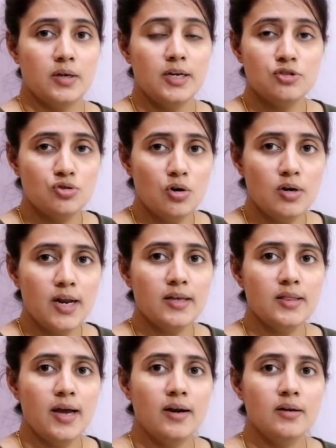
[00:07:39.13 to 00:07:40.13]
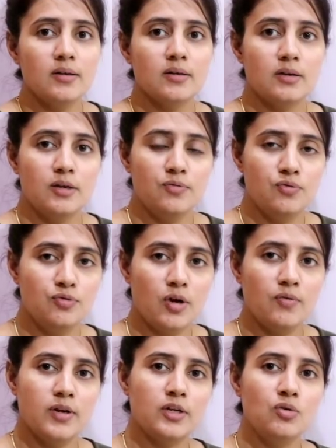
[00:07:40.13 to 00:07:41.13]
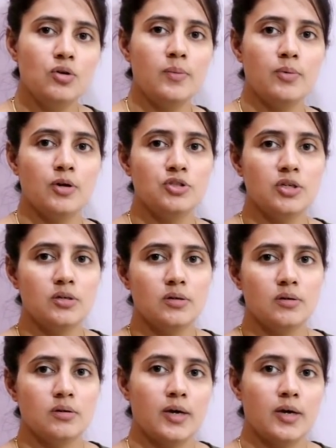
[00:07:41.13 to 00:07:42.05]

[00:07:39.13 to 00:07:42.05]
It's not like that if you are working on a project,